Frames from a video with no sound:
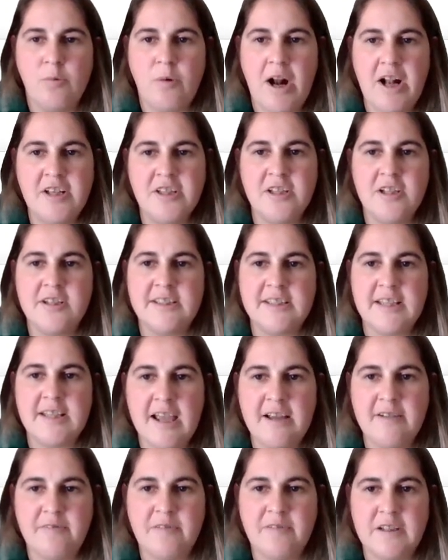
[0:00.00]
Once you
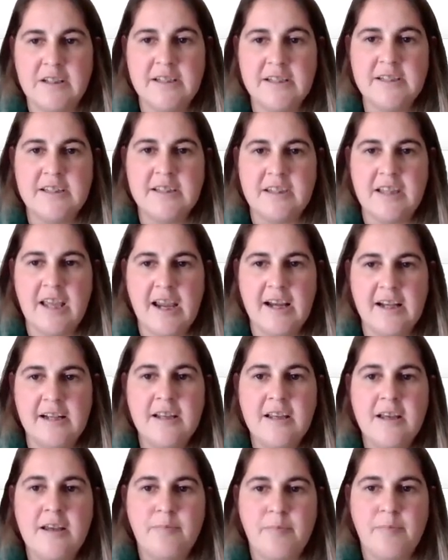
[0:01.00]
save this,
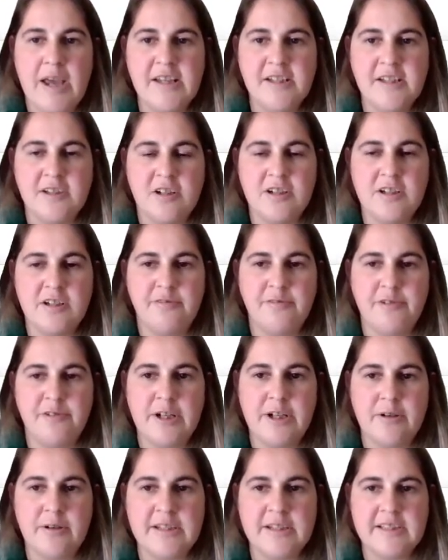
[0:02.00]
then based on your
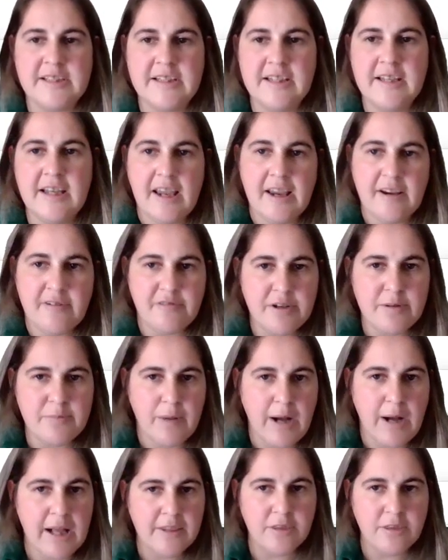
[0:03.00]
frequency, every
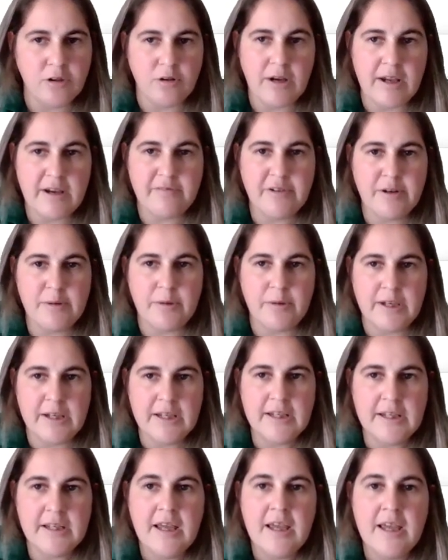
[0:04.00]
month or every
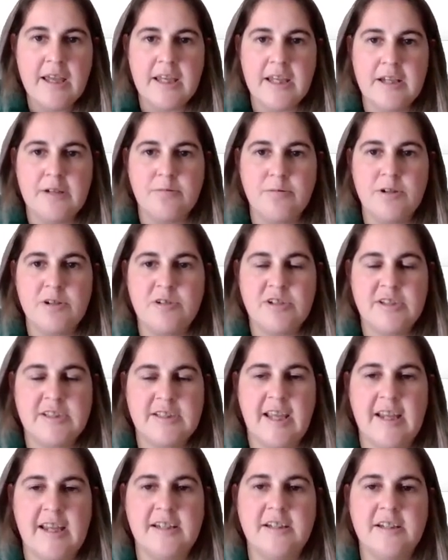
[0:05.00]
week, it would
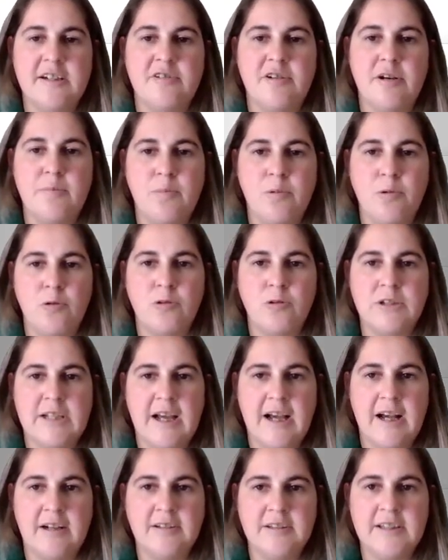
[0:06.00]
send a report
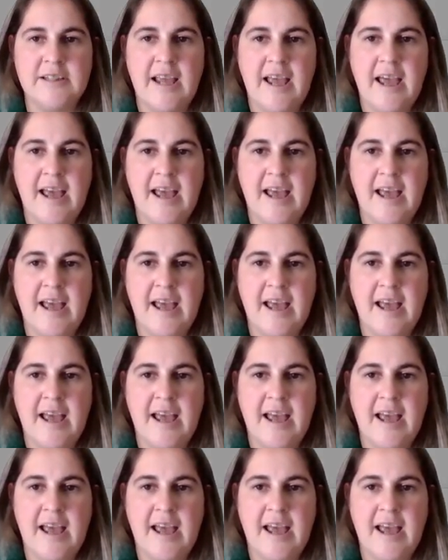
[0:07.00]
out